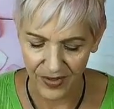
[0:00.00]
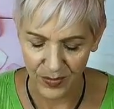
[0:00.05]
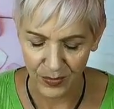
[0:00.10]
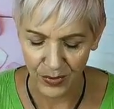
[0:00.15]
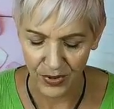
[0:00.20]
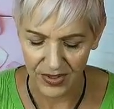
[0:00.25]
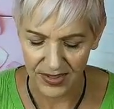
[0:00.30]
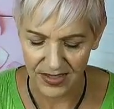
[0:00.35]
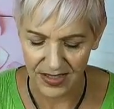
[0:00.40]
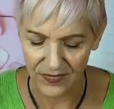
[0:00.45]
A
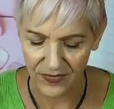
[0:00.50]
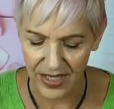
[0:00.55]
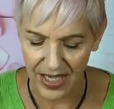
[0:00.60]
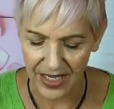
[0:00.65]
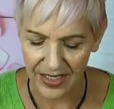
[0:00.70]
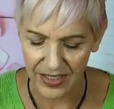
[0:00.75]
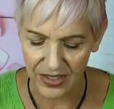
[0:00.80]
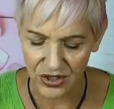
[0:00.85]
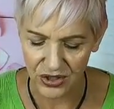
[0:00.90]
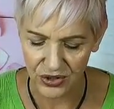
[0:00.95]
positive
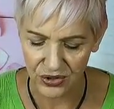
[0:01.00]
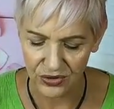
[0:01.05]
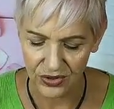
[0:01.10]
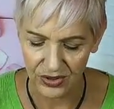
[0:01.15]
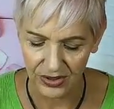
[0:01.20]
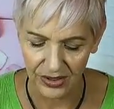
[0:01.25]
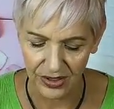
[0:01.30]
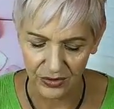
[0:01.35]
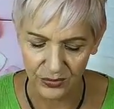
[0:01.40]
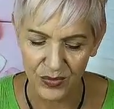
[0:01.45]
attitude
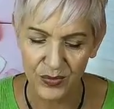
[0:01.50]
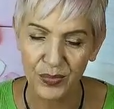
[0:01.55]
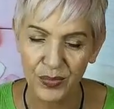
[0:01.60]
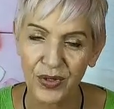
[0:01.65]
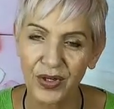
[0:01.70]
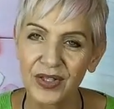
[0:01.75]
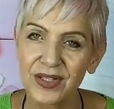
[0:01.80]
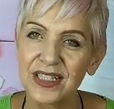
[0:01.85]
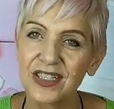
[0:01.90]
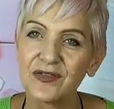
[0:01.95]
along with
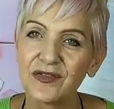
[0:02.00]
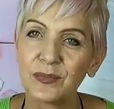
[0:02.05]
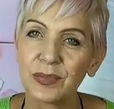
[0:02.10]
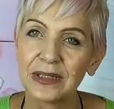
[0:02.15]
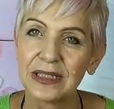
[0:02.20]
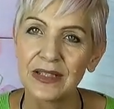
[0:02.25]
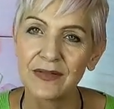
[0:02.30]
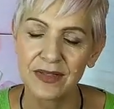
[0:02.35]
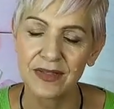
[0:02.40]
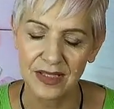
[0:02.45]
positive
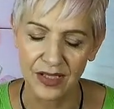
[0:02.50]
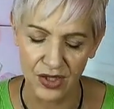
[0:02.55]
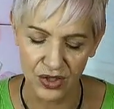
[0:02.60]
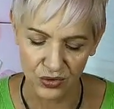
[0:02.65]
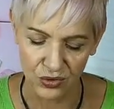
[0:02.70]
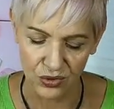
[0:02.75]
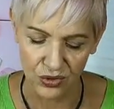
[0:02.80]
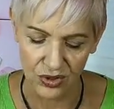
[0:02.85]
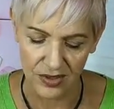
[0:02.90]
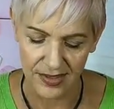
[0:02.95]
beliefs and
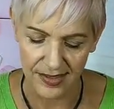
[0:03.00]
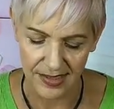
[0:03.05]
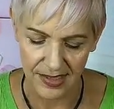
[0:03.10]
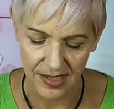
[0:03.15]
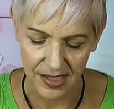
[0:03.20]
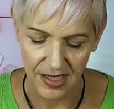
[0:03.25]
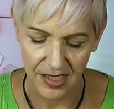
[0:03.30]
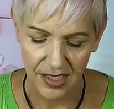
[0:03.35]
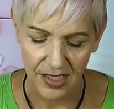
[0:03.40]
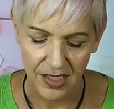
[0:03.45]
thoughts
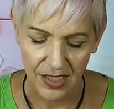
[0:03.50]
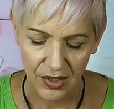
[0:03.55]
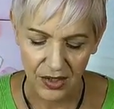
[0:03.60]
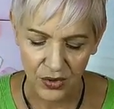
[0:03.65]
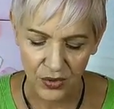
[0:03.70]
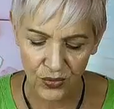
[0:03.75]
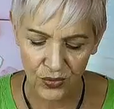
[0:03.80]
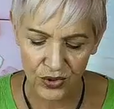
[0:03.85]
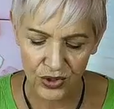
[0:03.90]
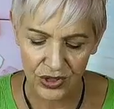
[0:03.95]
are
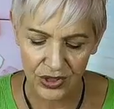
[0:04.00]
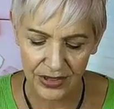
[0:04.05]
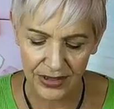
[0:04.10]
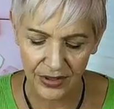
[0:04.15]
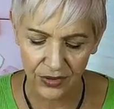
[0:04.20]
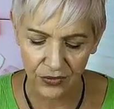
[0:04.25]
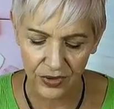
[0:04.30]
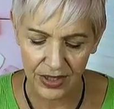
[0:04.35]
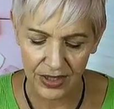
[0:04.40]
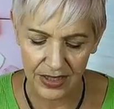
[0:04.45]
crucial
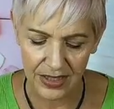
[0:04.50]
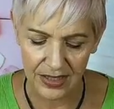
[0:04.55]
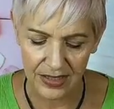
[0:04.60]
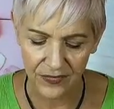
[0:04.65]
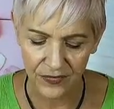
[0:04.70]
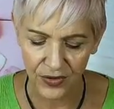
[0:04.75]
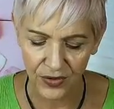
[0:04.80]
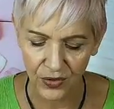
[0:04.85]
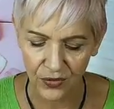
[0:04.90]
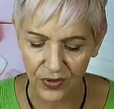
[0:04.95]
ingredients
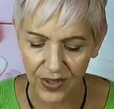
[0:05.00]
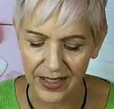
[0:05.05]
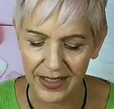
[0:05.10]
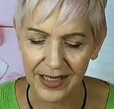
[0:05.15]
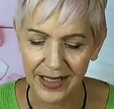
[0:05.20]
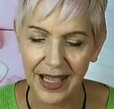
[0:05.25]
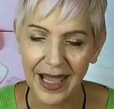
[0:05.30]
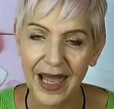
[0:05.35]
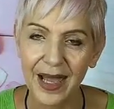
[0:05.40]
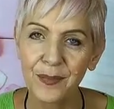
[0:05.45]
for
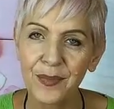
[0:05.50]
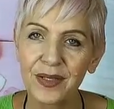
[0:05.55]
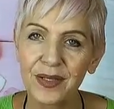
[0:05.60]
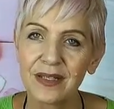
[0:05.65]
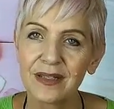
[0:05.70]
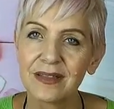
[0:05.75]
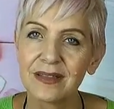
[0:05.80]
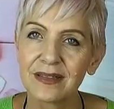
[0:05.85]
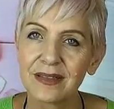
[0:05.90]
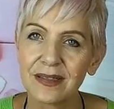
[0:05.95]
creating
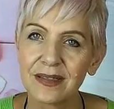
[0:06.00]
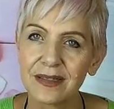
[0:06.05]
happiness.